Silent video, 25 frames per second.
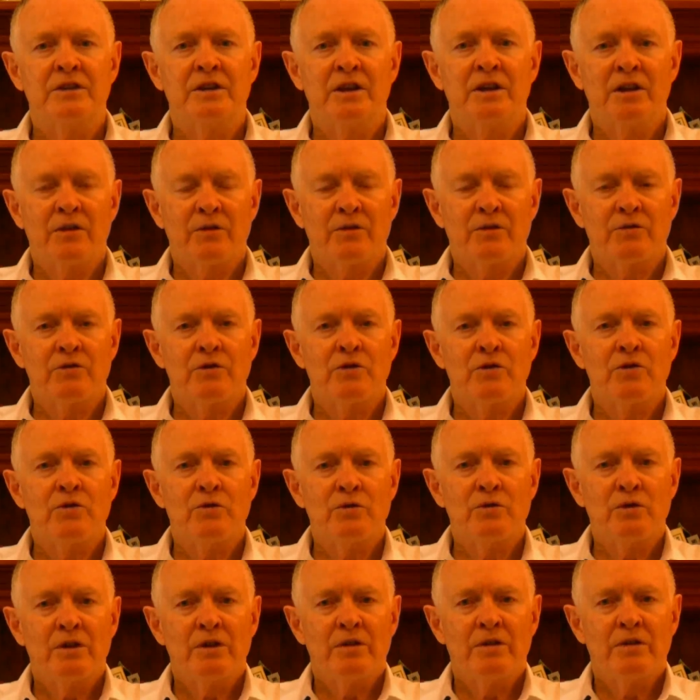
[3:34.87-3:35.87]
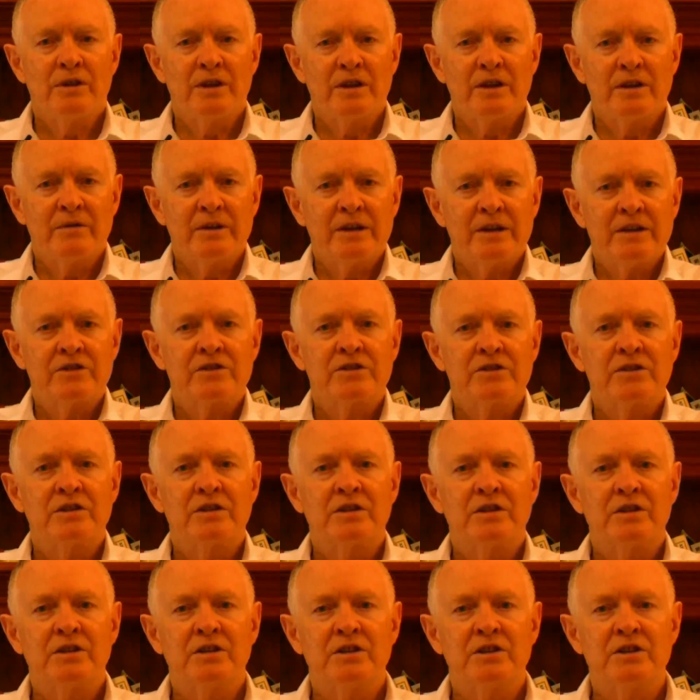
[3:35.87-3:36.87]
through the events and
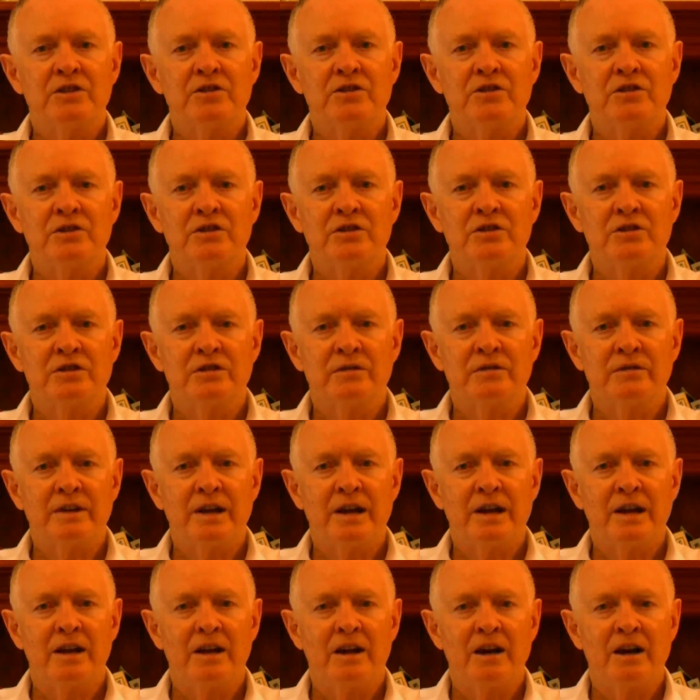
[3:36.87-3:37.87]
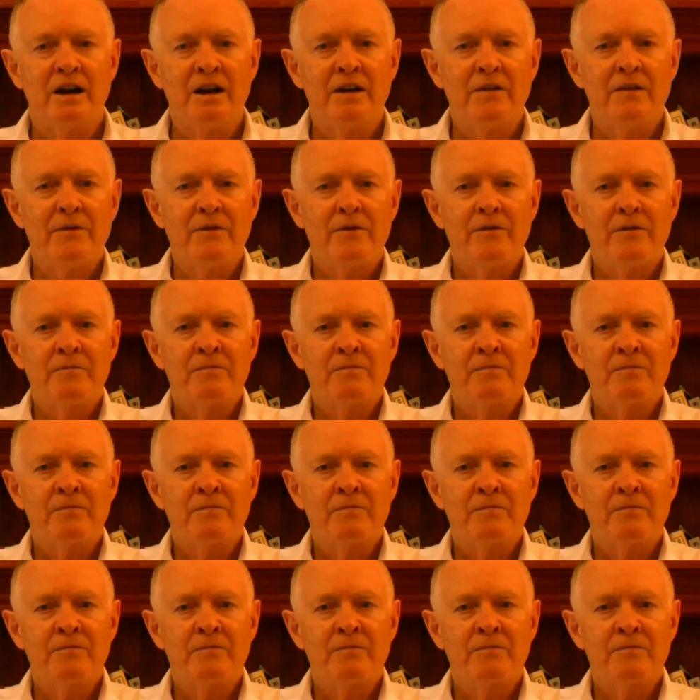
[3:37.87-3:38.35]
conditions of our life